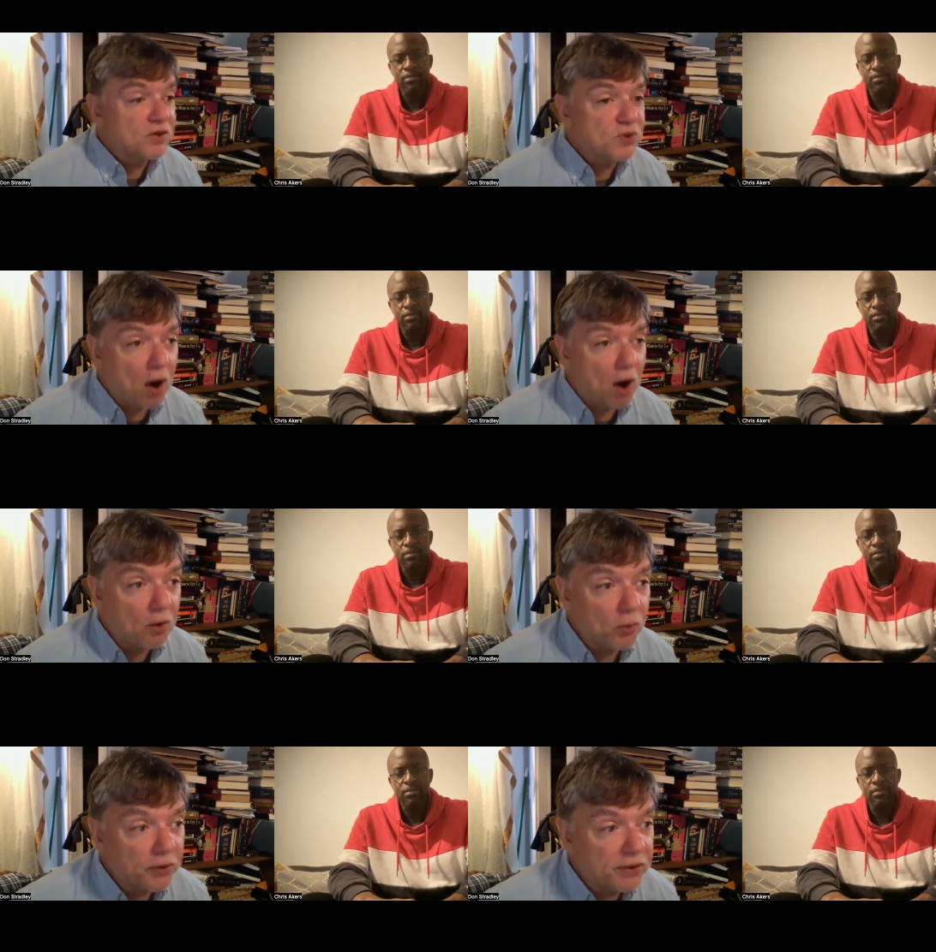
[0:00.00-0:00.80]

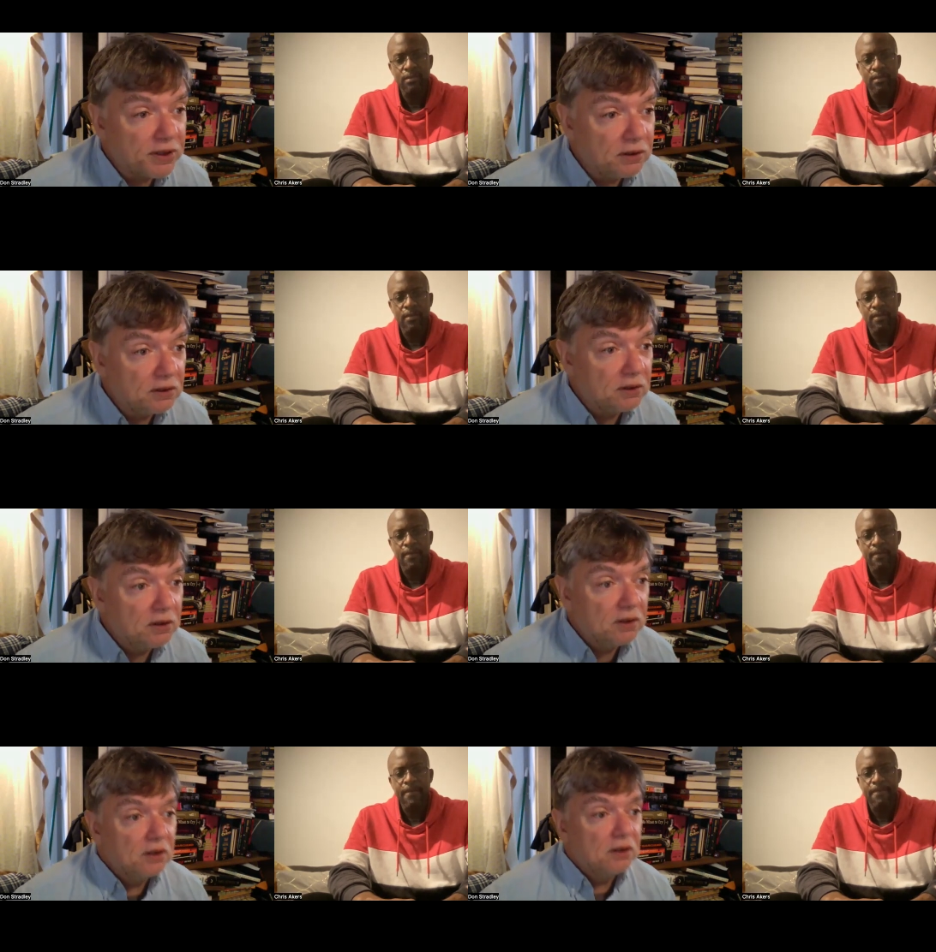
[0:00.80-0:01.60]
Speaker 1: awkward. He
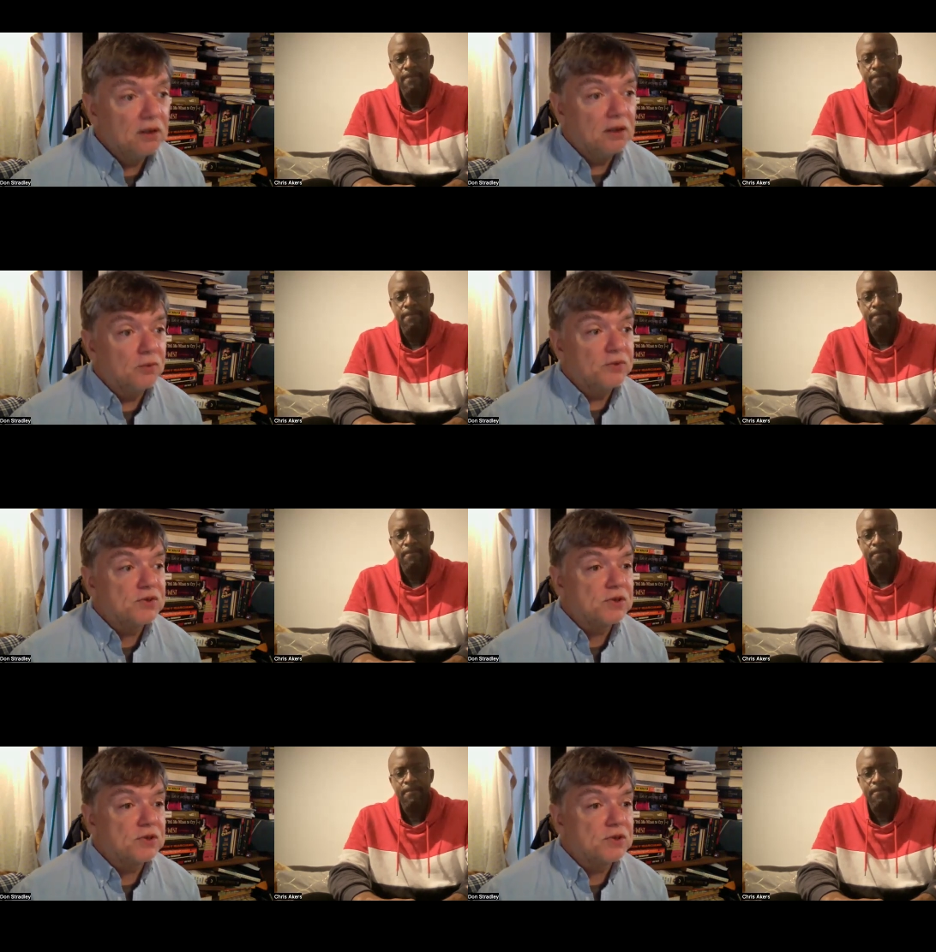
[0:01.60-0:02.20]
he was